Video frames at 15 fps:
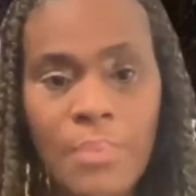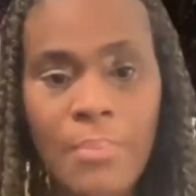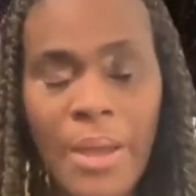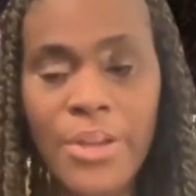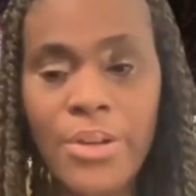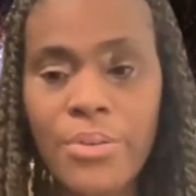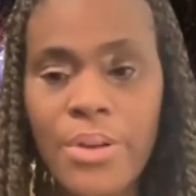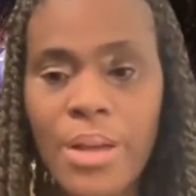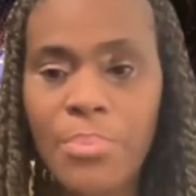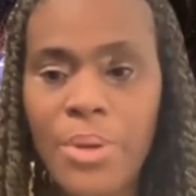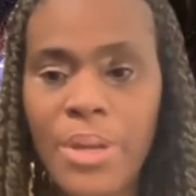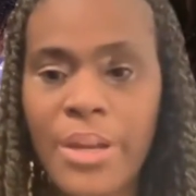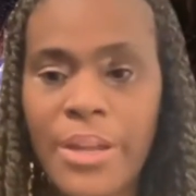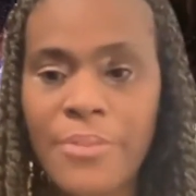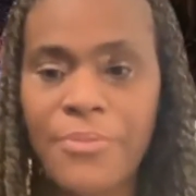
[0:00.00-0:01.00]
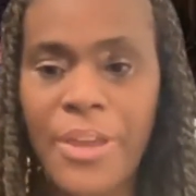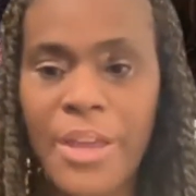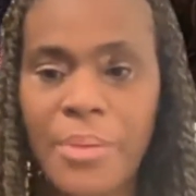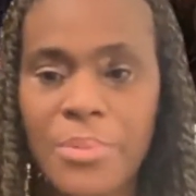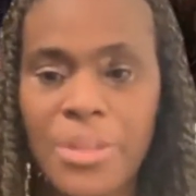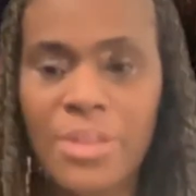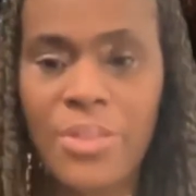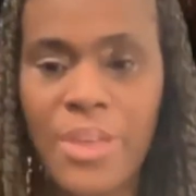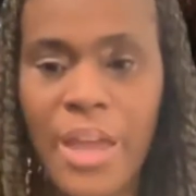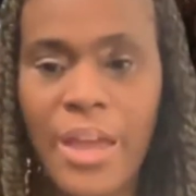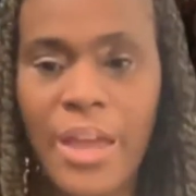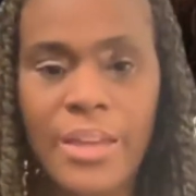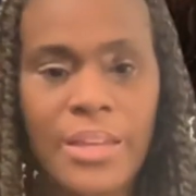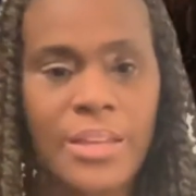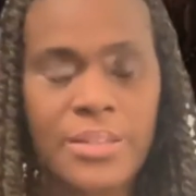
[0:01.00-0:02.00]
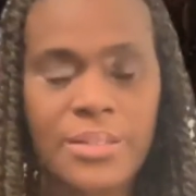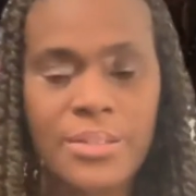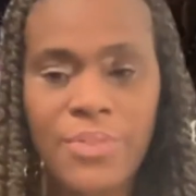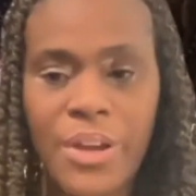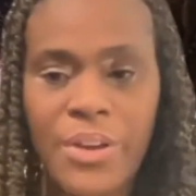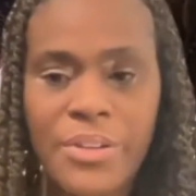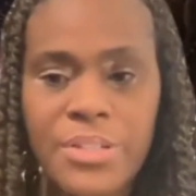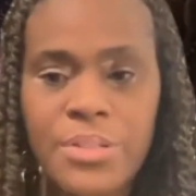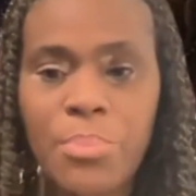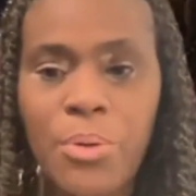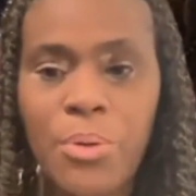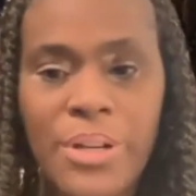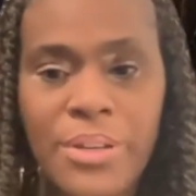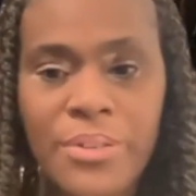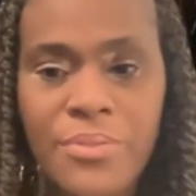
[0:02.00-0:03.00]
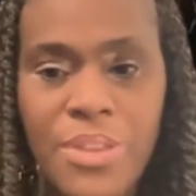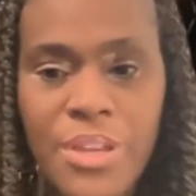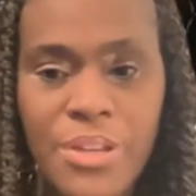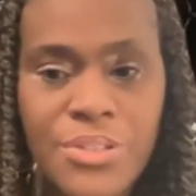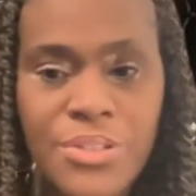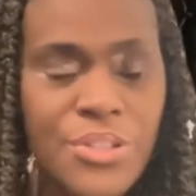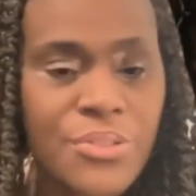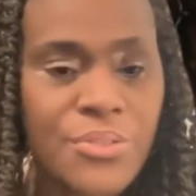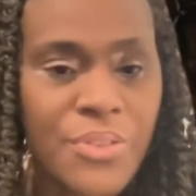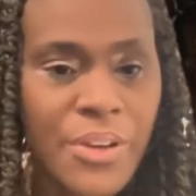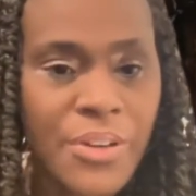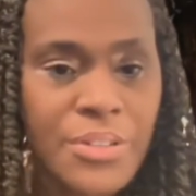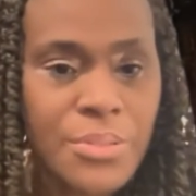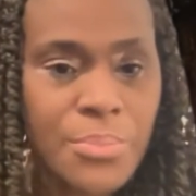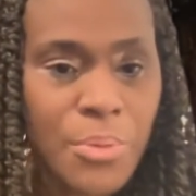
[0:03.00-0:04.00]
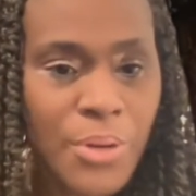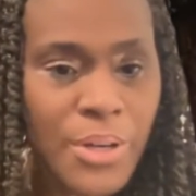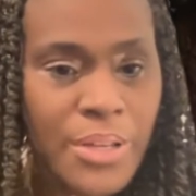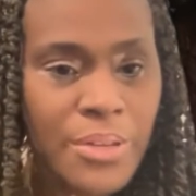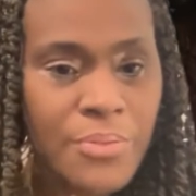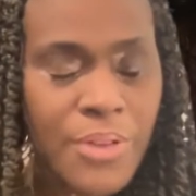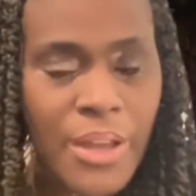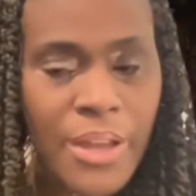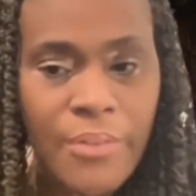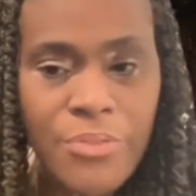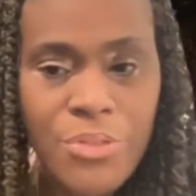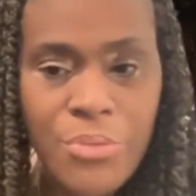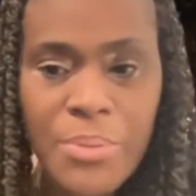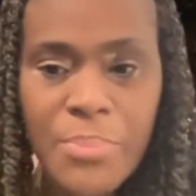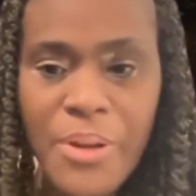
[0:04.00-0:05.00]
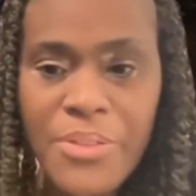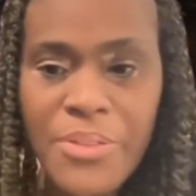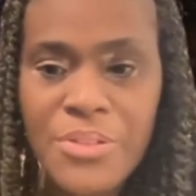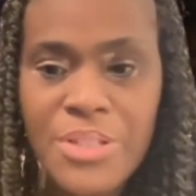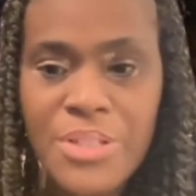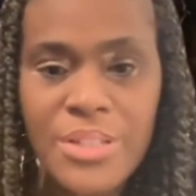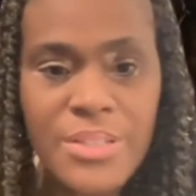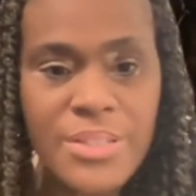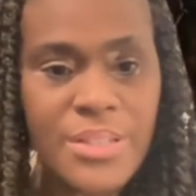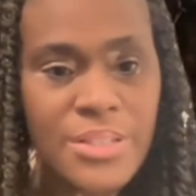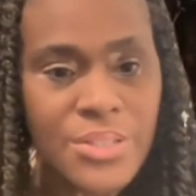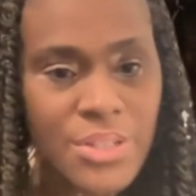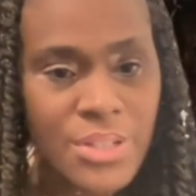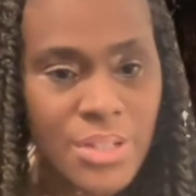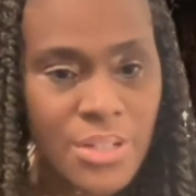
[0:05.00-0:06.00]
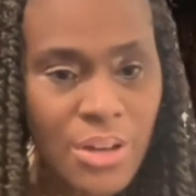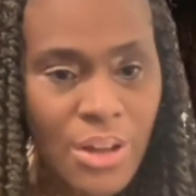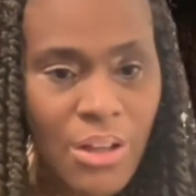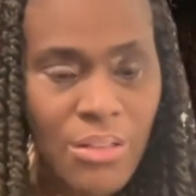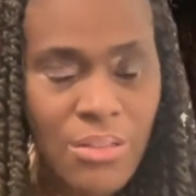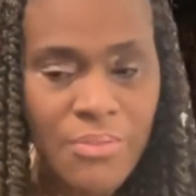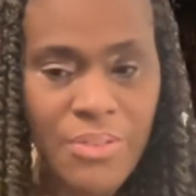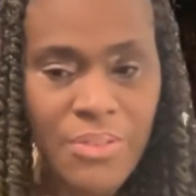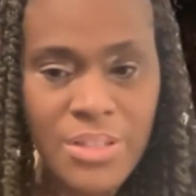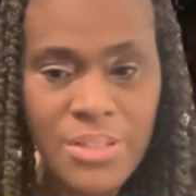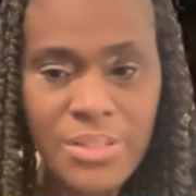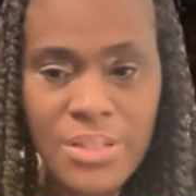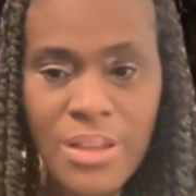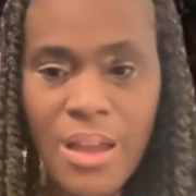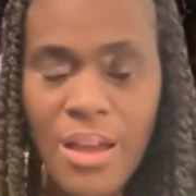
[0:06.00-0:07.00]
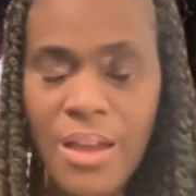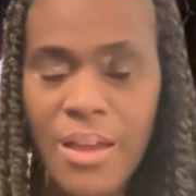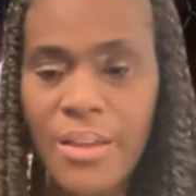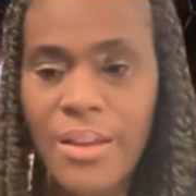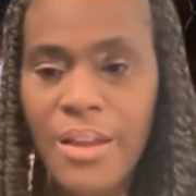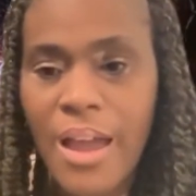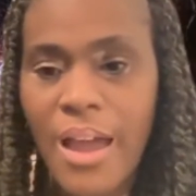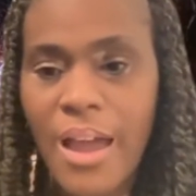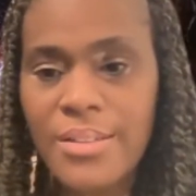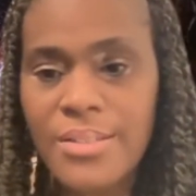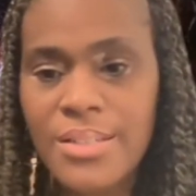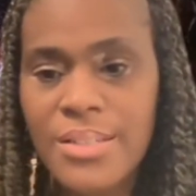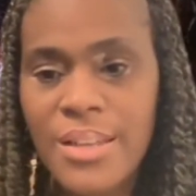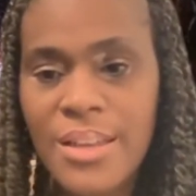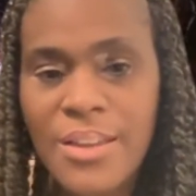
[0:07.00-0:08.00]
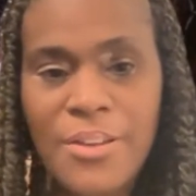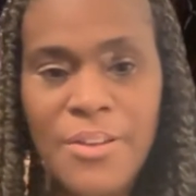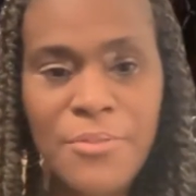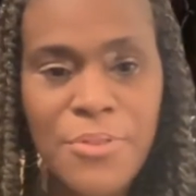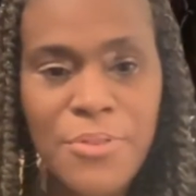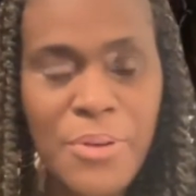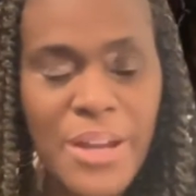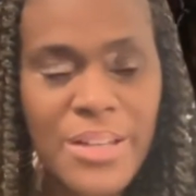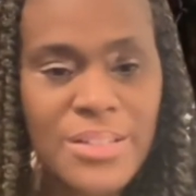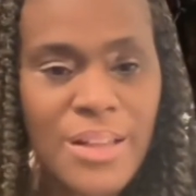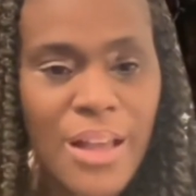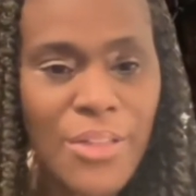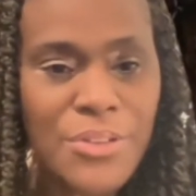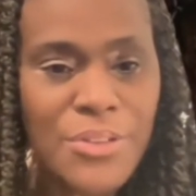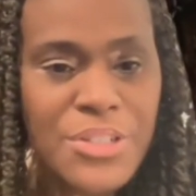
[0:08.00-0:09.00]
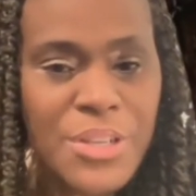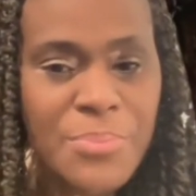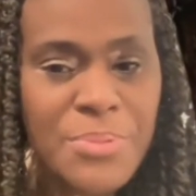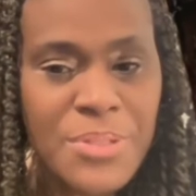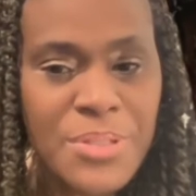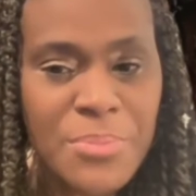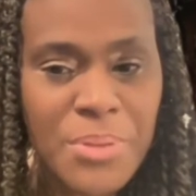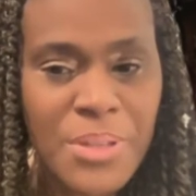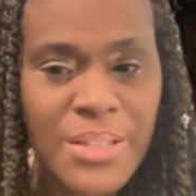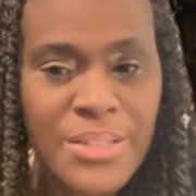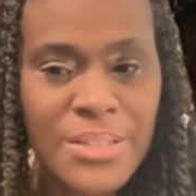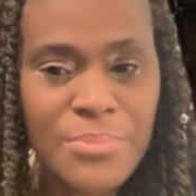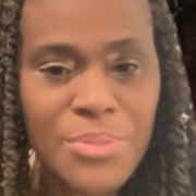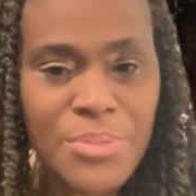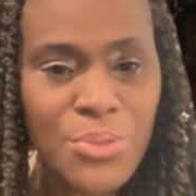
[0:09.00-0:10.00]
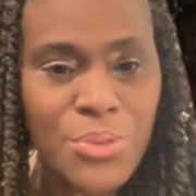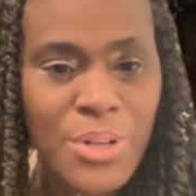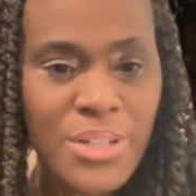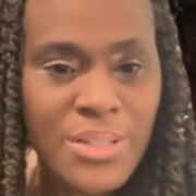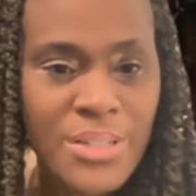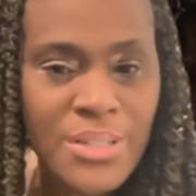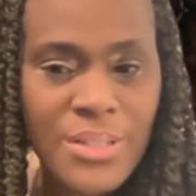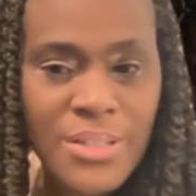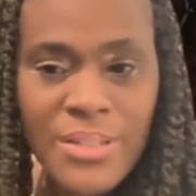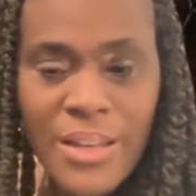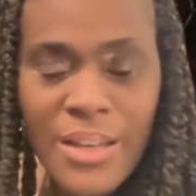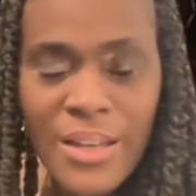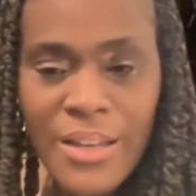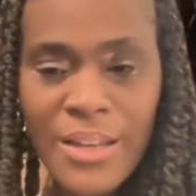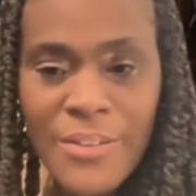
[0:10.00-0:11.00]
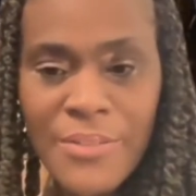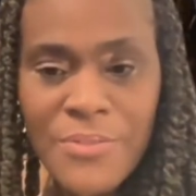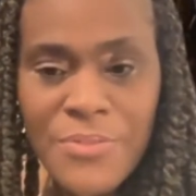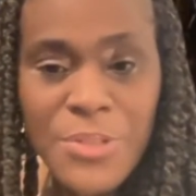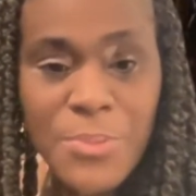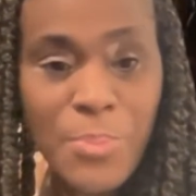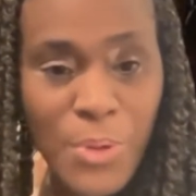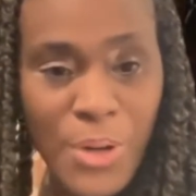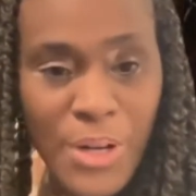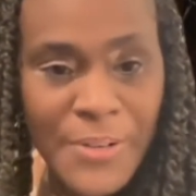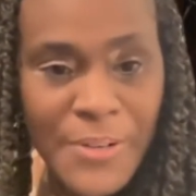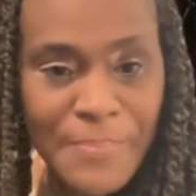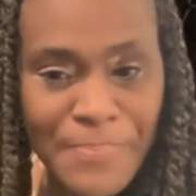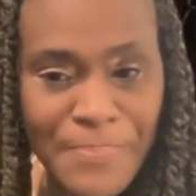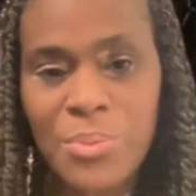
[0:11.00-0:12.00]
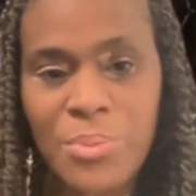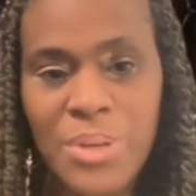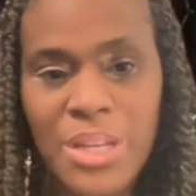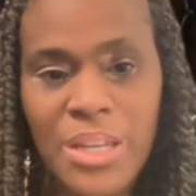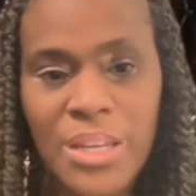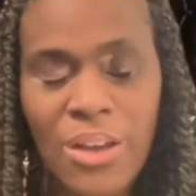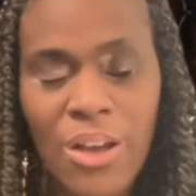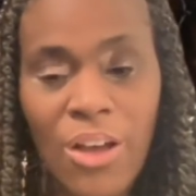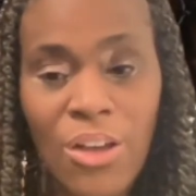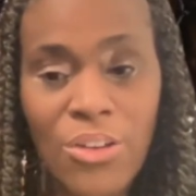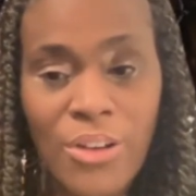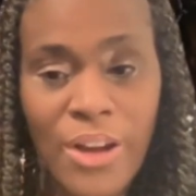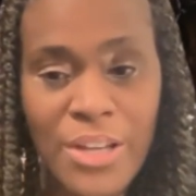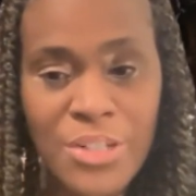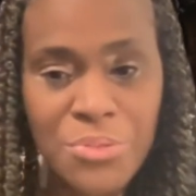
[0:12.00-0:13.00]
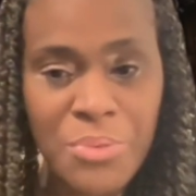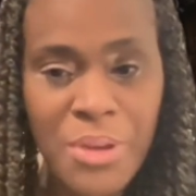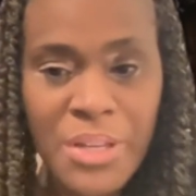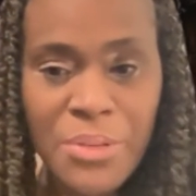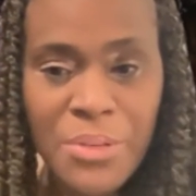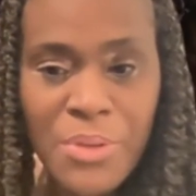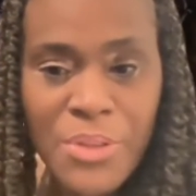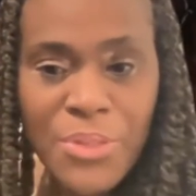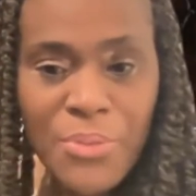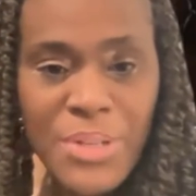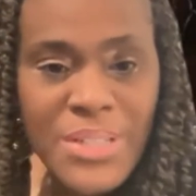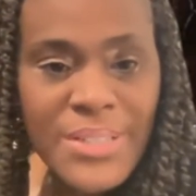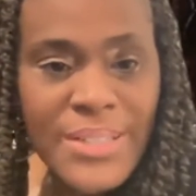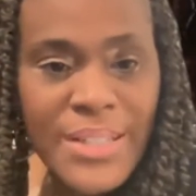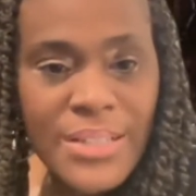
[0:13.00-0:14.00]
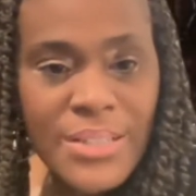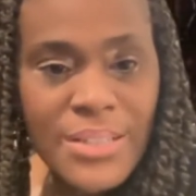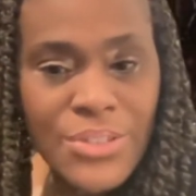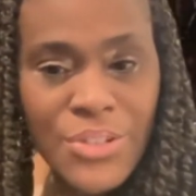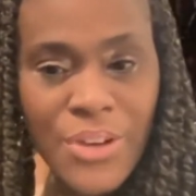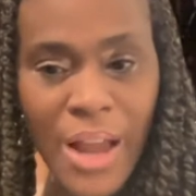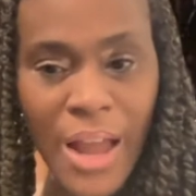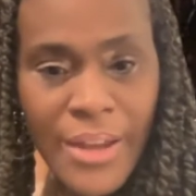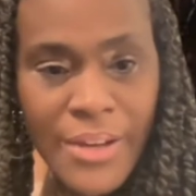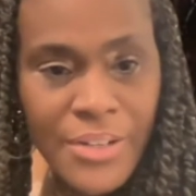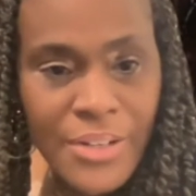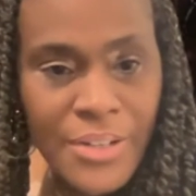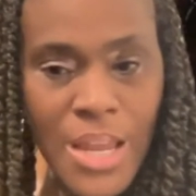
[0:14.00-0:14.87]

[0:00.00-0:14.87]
I grew up in a family that is very supportive. They're still very supportive. I have 3 brothers and a sister. All of us got full ride scholarships to play some sort of sport. We all graduated with 3.6s or higher.